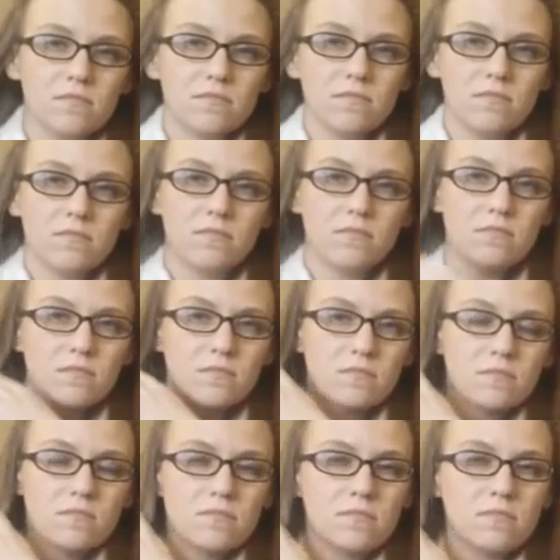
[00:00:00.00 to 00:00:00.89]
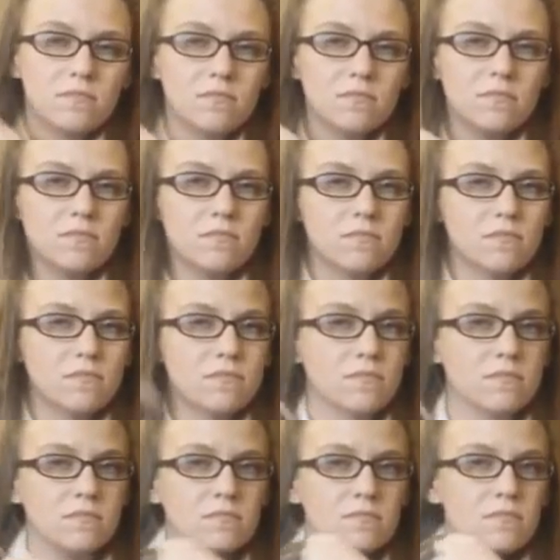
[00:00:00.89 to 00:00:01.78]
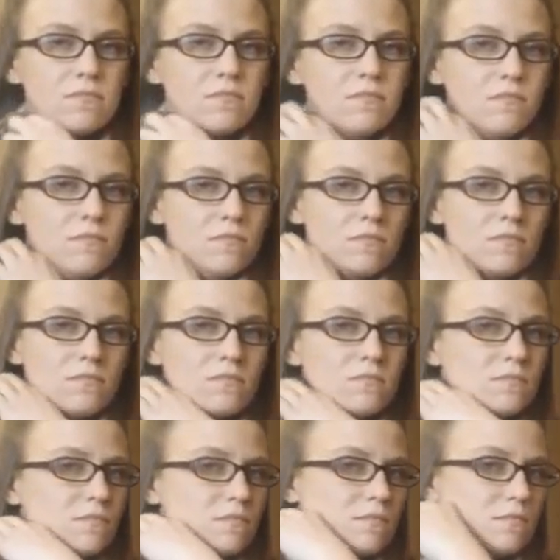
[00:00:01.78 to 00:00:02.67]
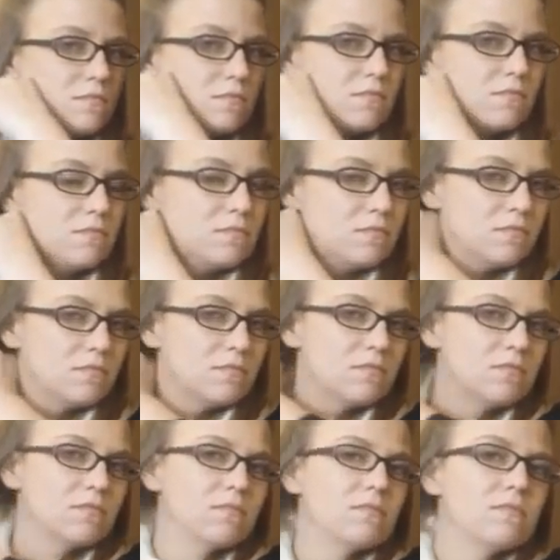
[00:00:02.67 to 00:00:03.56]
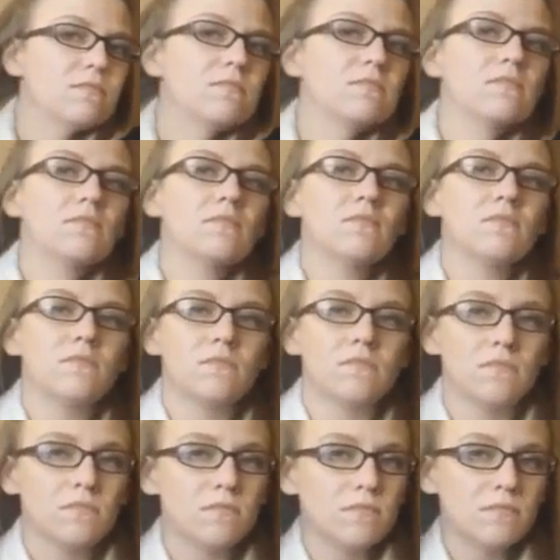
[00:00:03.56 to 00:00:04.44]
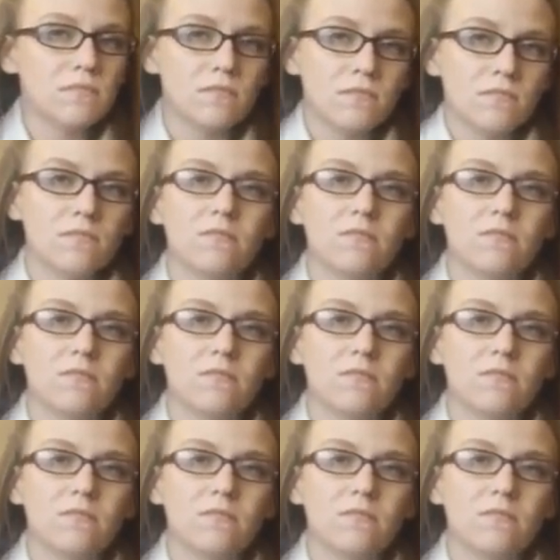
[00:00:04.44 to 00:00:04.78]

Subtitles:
This person isn't speaking.